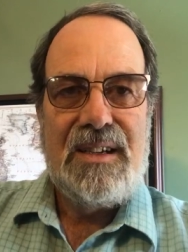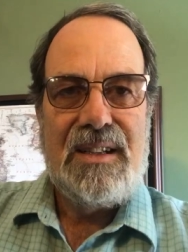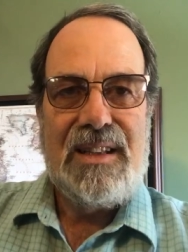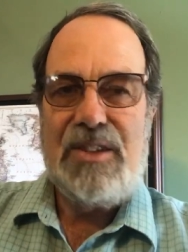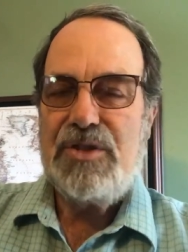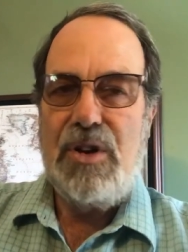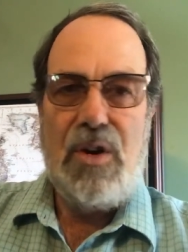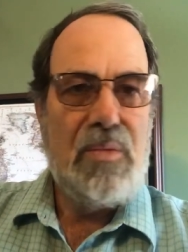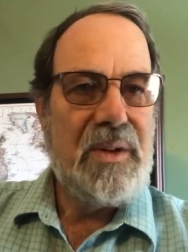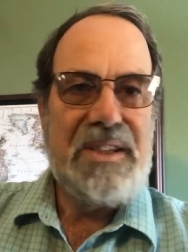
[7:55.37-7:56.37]
There's no
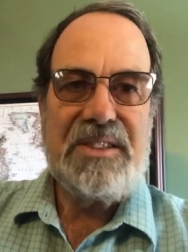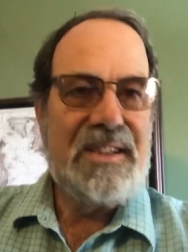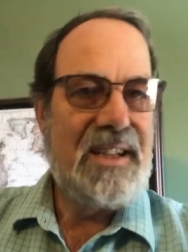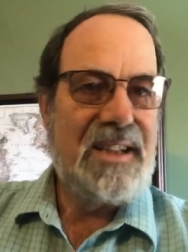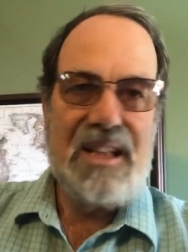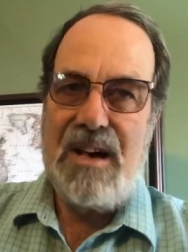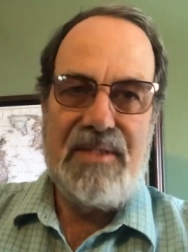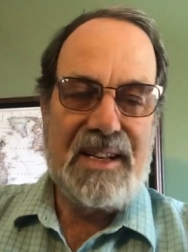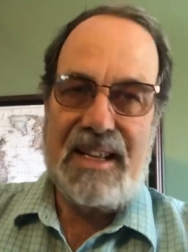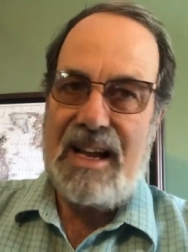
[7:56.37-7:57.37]
reason that love
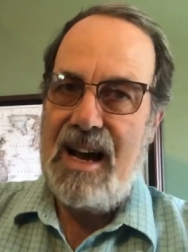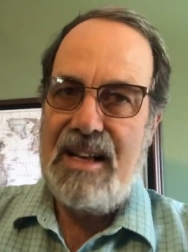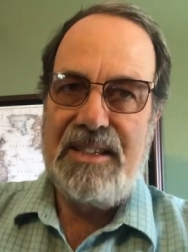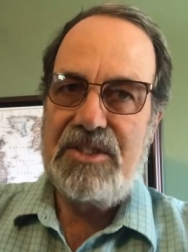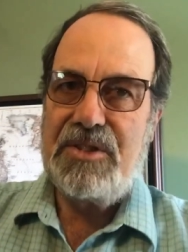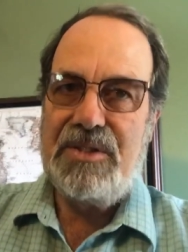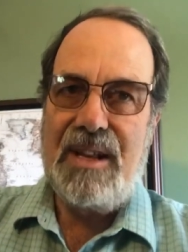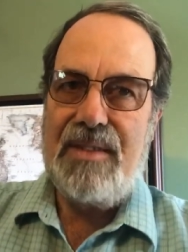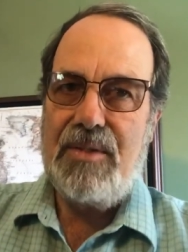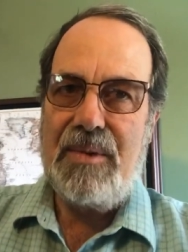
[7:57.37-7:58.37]
and kindness could
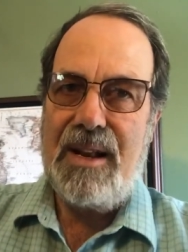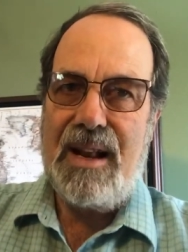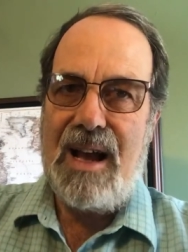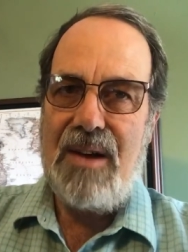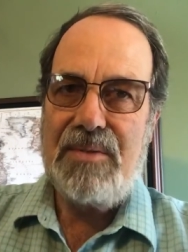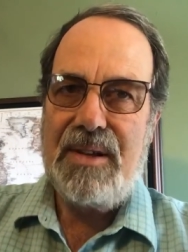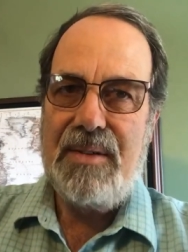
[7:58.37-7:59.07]
ever run out.